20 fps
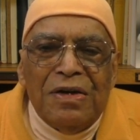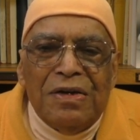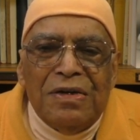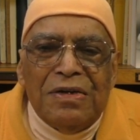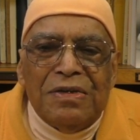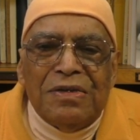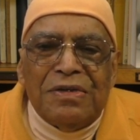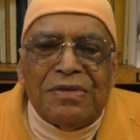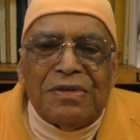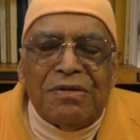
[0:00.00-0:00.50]

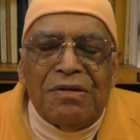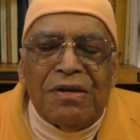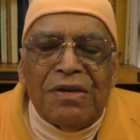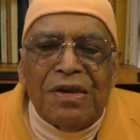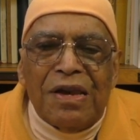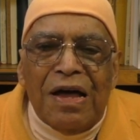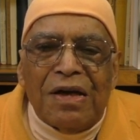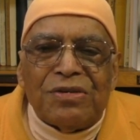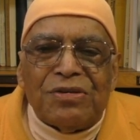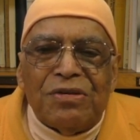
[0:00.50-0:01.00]
It is called
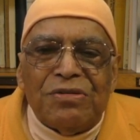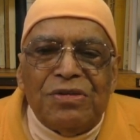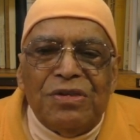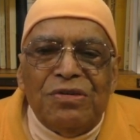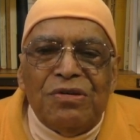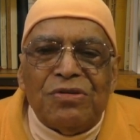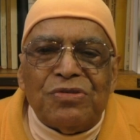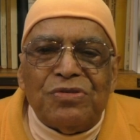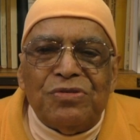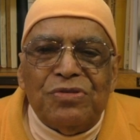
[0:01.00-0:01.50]

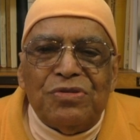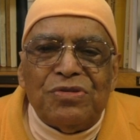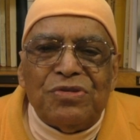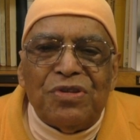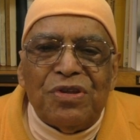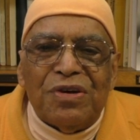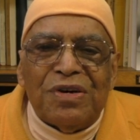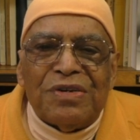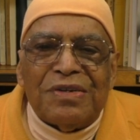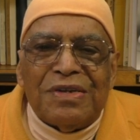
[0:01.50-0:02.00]
Nasadiya
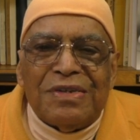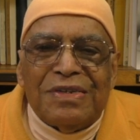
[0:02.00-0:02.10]
Sukta.